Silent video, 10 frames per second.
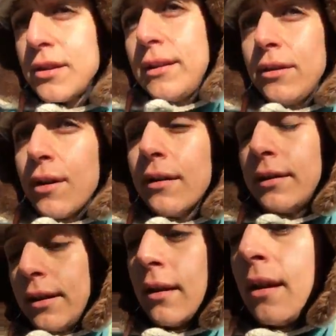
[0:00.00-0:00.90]

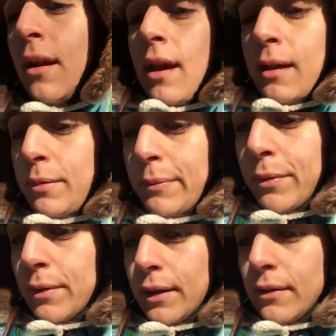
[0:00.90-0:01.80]
inequality, and
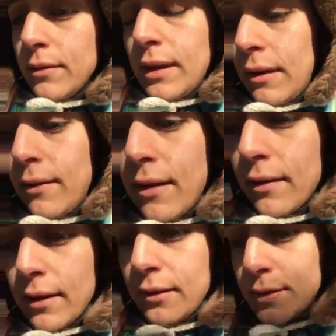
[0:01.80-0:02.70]
people got
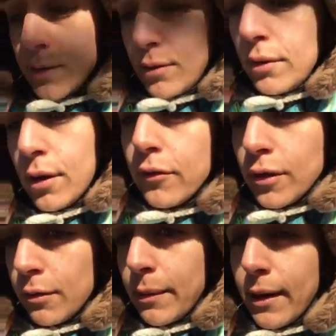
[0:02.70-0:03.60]
kind of screwed
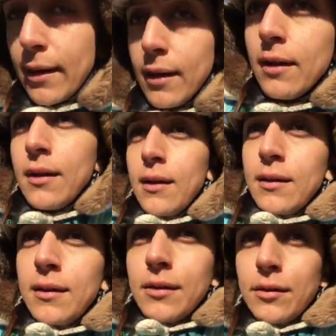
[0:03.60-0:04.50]
over by,
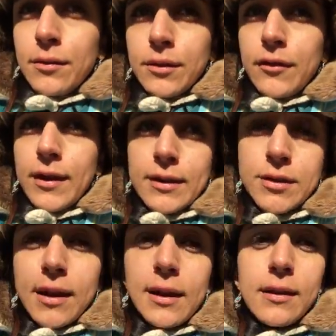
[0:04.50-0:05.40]
you know, the financial aid